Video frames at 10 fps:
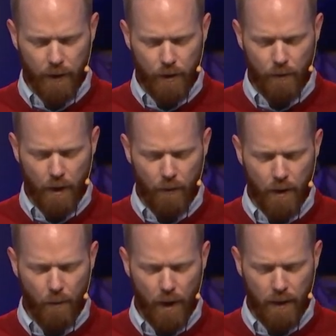that you know
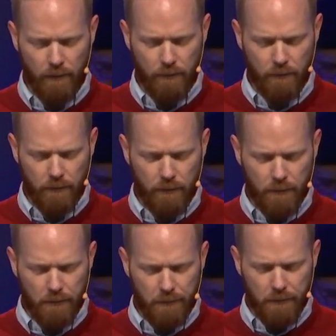their way,
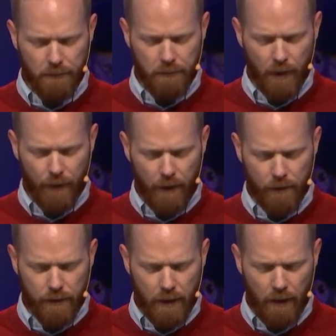that they are
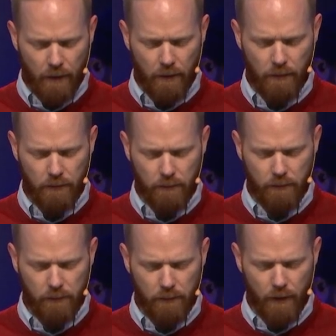seen,
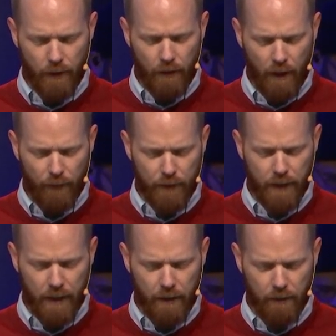that they are not
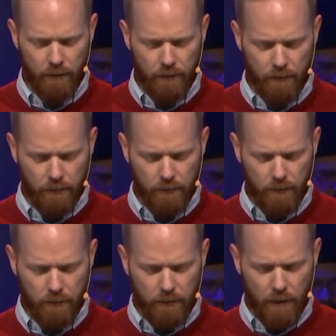forsaken,
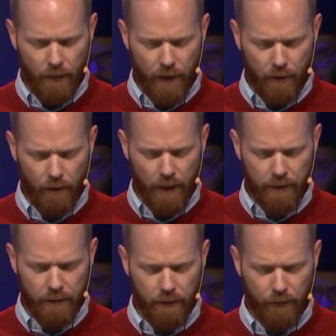and that your
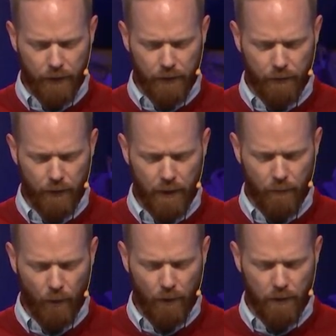grace is sufficient for
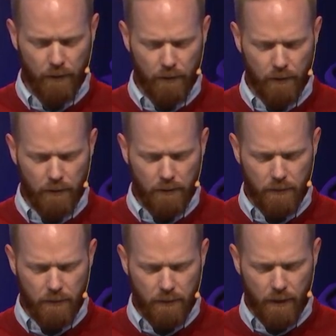them, Lord,
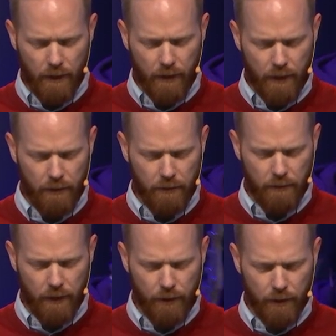and that
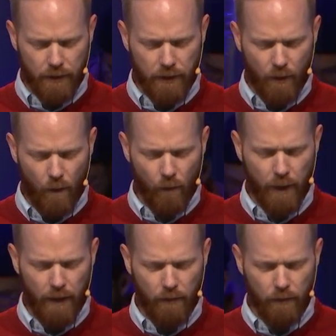they just need to hold out,